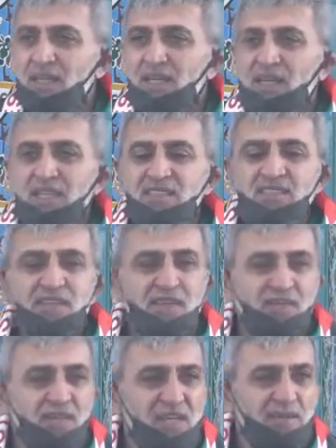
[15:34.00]
is in a
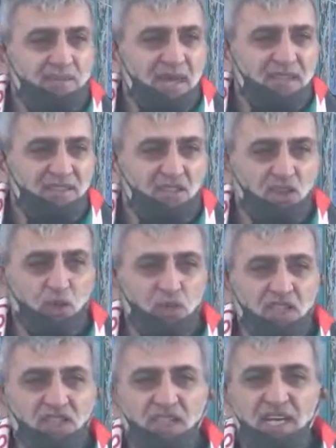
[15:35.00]
very bad
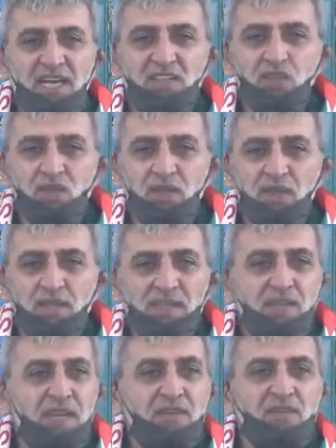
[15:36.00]
situation as you
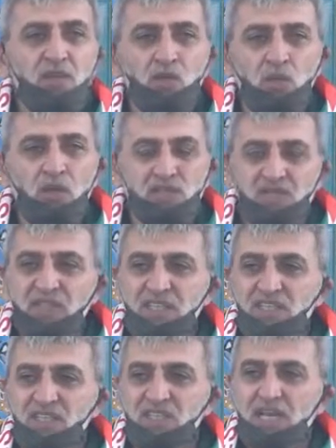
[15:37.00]
think if the war's
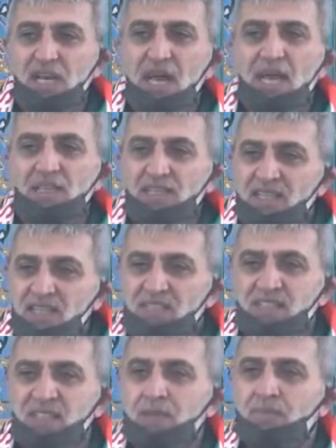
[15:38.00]
finished. And
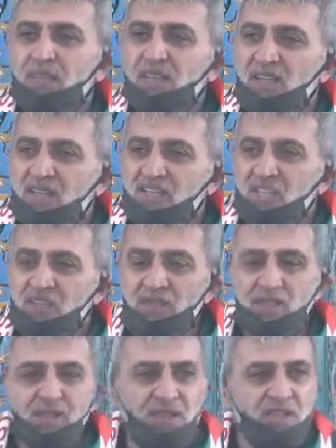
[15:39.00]
yes, the brother achieve
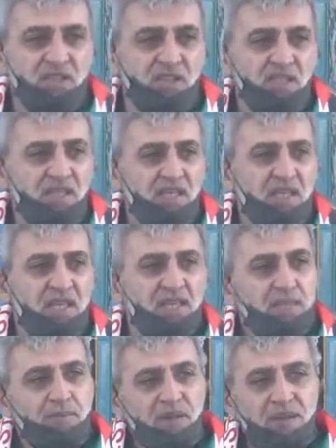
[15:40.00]
a victory.
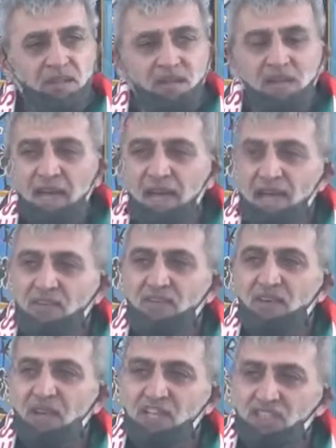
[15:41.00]
The brother have
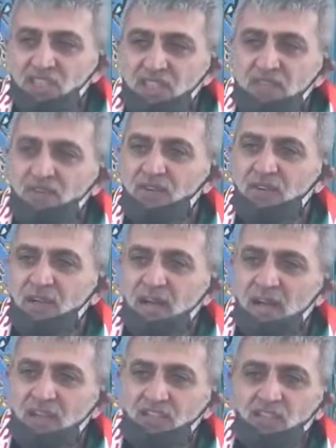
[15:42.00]
achieved
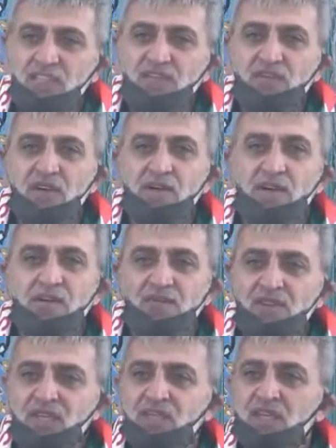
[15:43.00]
achieve
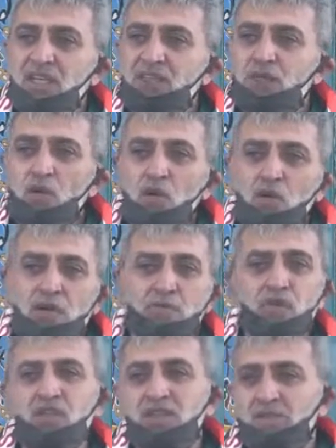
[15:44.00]
victory for all the
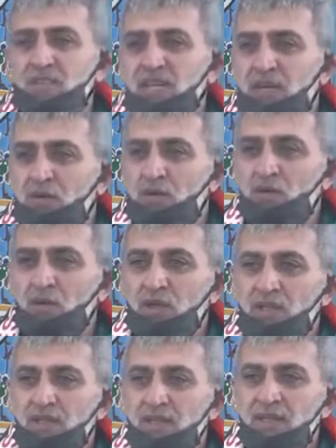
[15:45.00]
Muslims around the
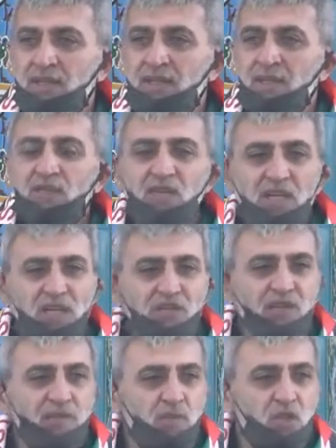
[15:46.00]
world. For
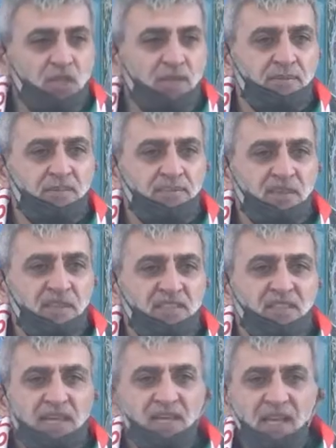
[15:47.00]
every Muslim,
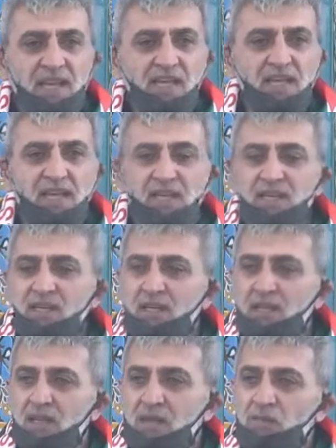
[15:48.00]
say La ilaha
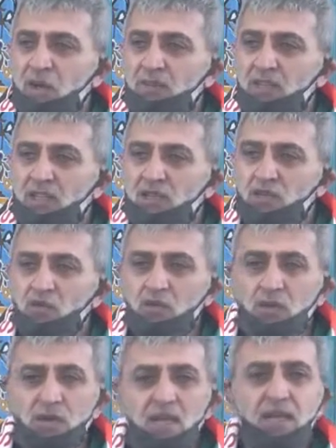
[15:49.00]
illallah Muhammad
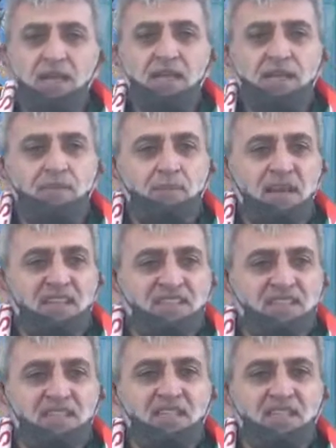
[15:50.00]
Rasulullah, the
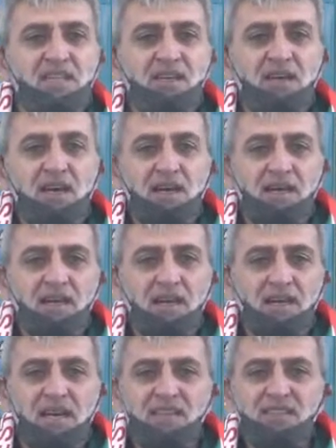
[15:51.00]
Palestinian
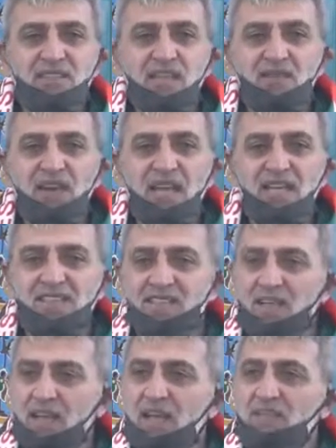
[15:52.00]
raise their flags
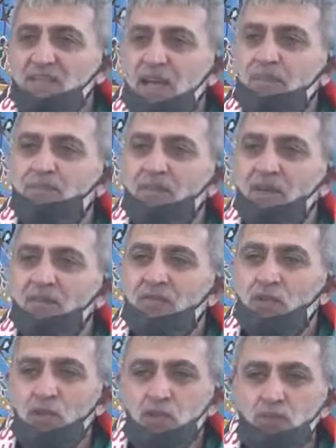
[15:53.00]
right up
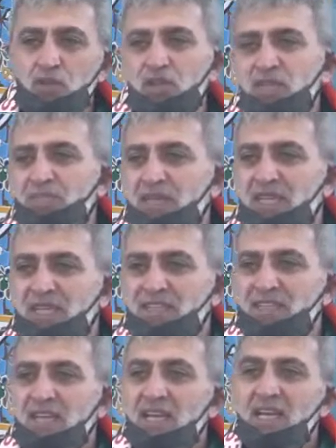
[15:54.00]
for those Muslim brothers.
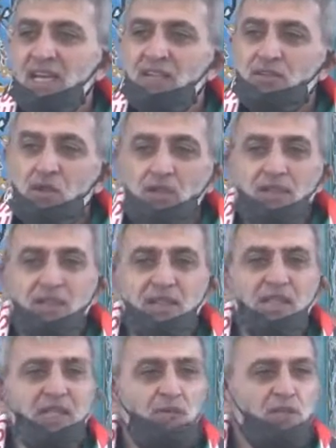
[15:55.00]
Don't,
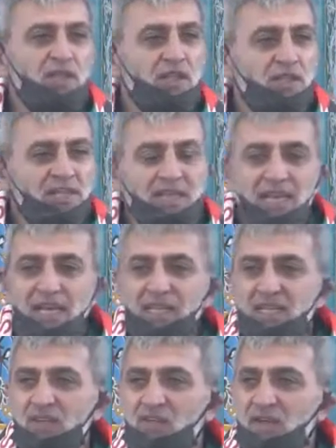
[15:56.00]
we're not going to
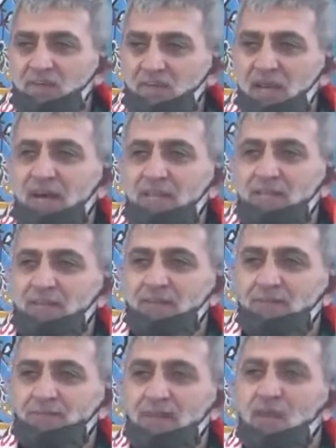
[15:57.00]
leave them behind.
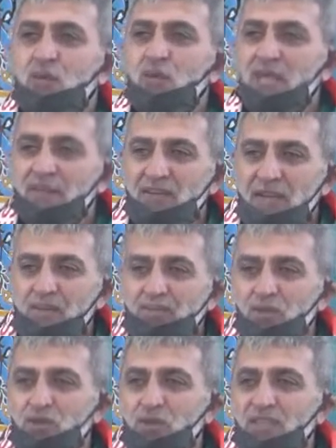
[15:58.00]
We have an
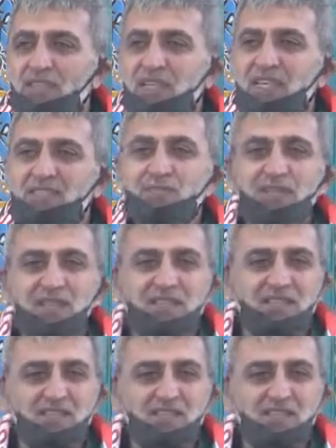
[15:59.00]
opportunity. Let's make this